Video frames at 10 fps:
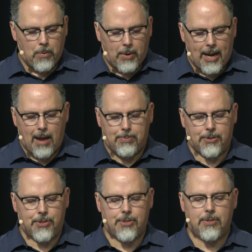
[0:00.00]
What
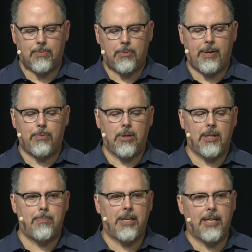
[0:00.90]
happens when we
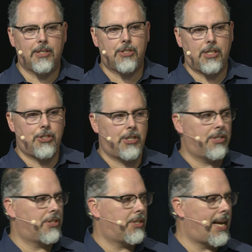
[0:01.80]
really begin to see
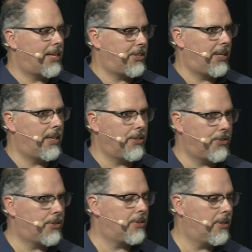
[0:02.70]
Jesus as he
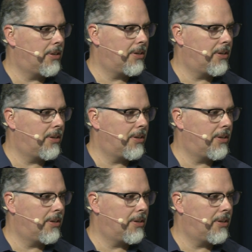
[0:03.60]
is?